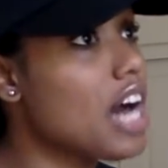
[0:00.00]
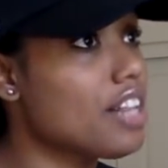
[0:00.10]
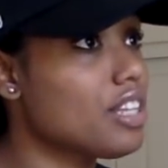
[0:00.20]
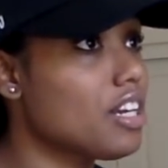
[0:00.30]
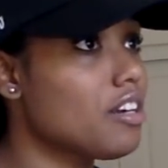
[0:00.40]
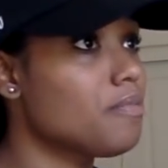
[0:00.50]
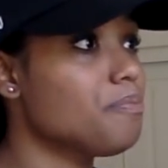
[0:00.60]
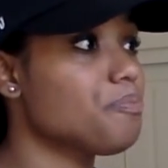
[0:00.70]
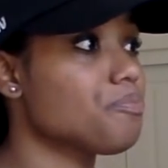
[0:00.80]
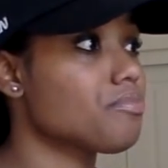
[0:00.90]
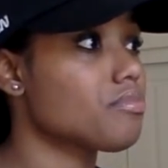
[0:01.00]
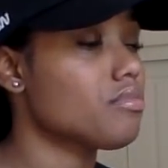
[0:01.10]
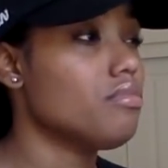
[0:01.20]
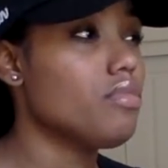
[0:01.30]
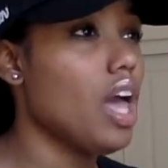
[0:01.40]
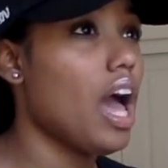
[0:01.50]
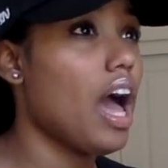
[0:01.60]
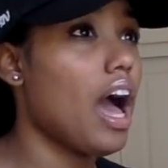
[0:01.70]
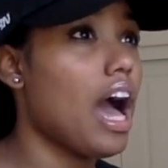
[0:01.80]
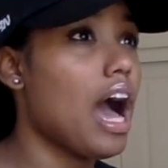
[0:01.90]
got there,
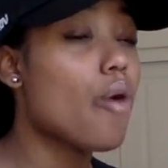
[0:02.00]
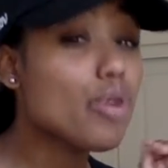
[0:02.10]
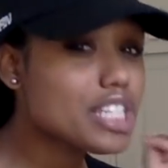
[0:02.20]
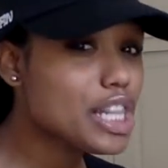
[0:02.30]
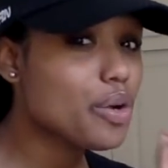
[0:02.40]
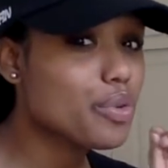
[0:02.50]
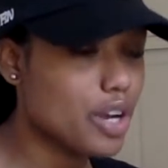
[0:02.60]
I was a little